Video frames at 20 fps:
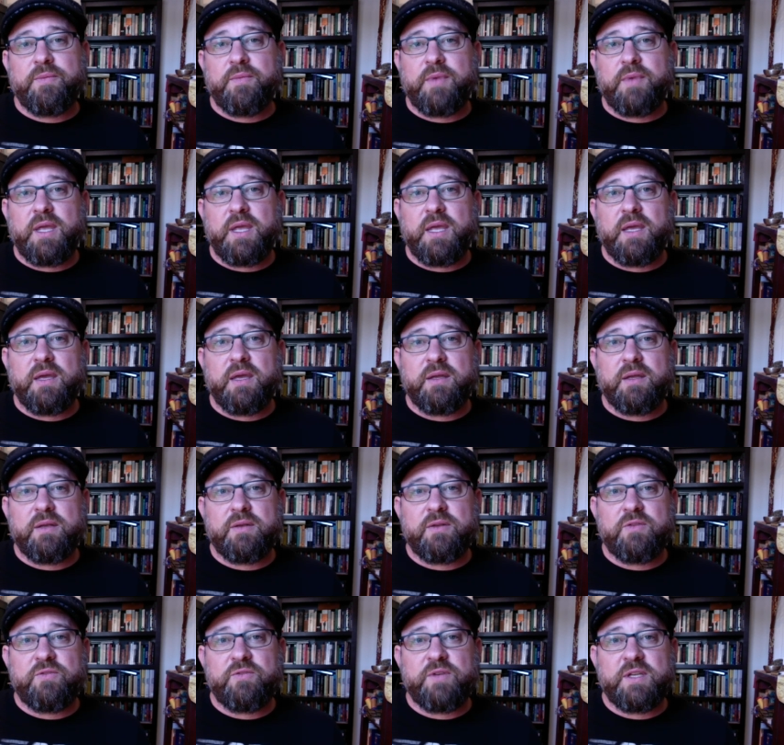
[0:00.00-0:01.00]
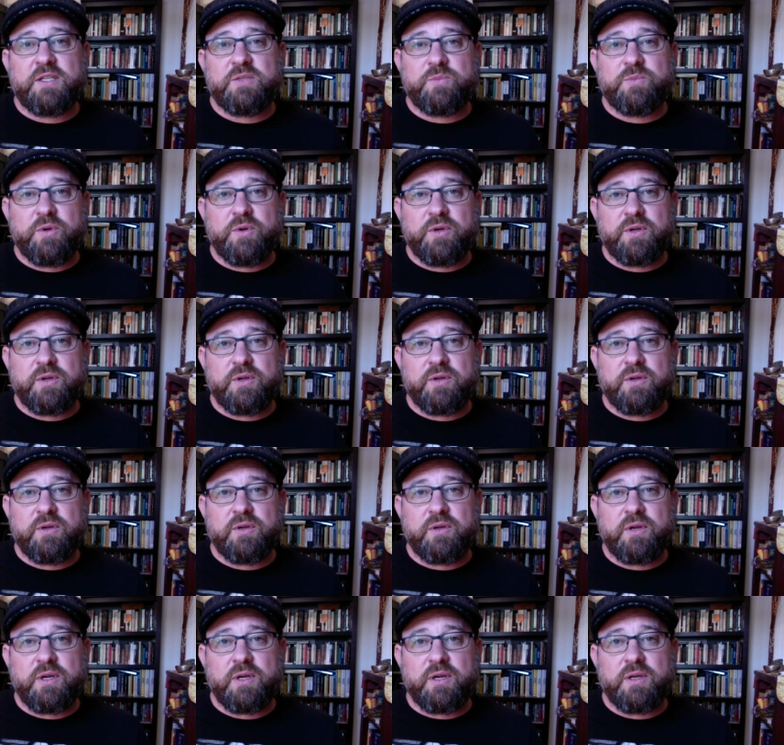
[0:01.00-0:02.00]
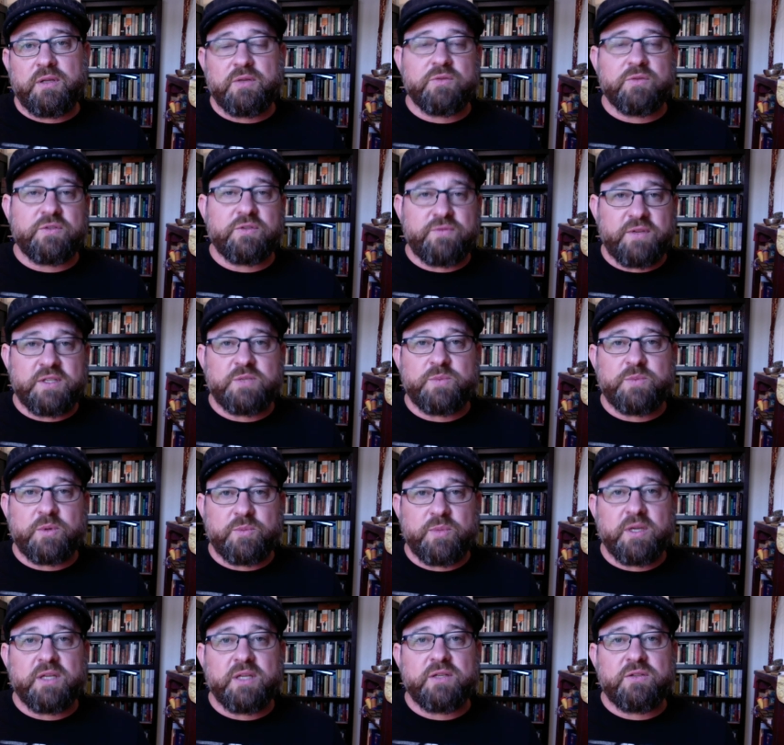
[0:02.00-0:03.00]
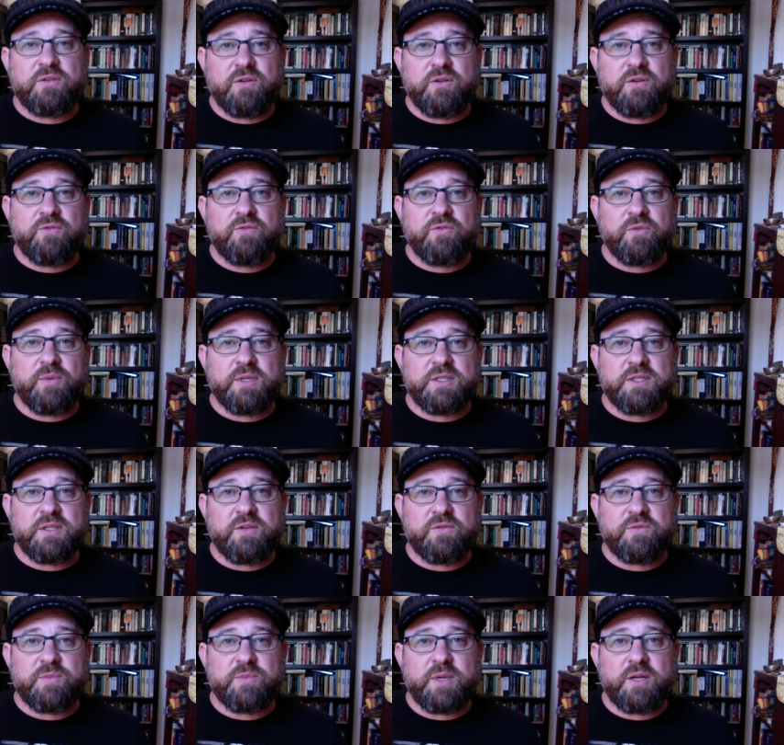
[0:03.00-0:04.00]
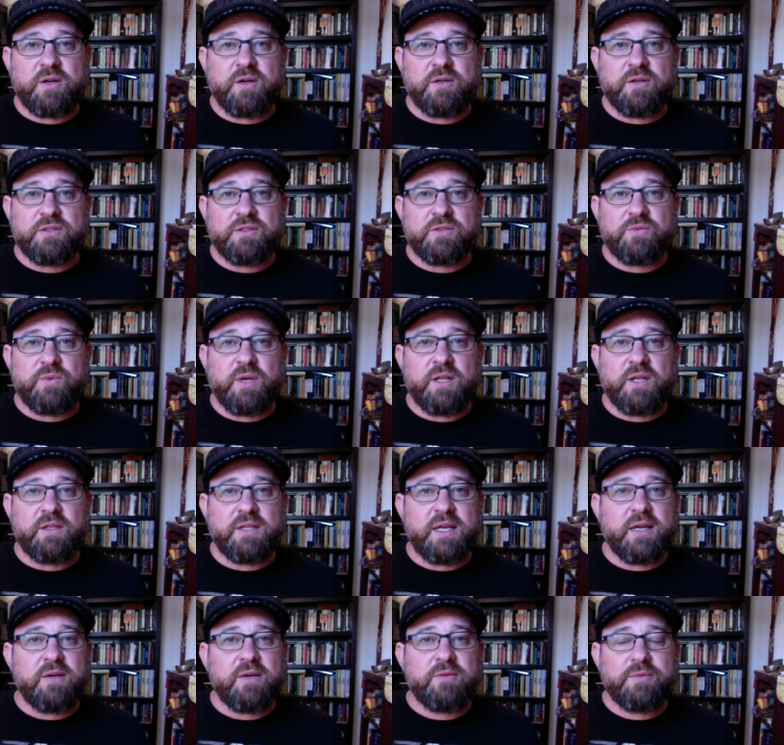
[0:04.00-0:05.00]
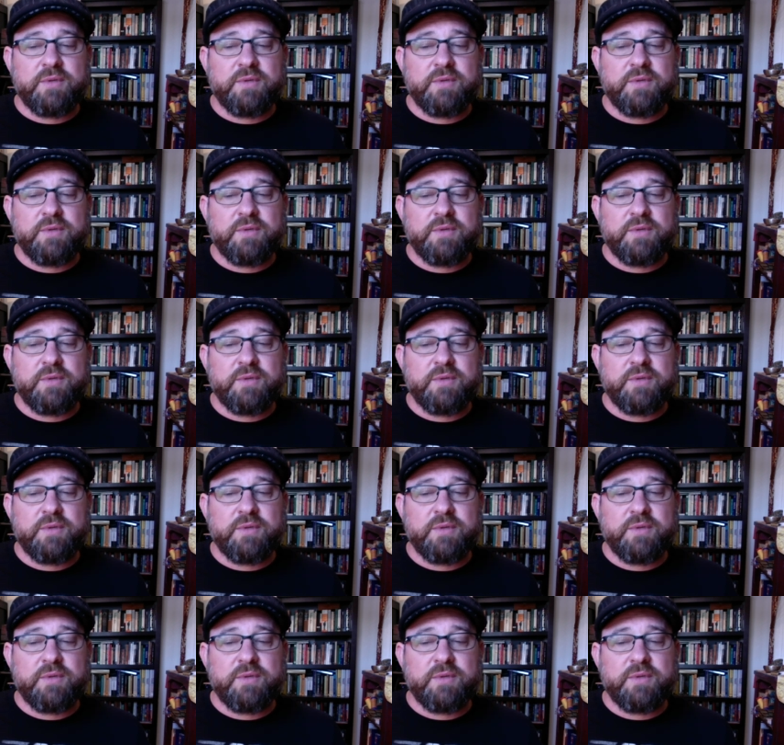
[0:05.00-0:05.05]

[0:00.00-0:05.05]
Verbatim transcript: And the Facebook, uh, there's a Facebook page for Myself as My Cards as well now.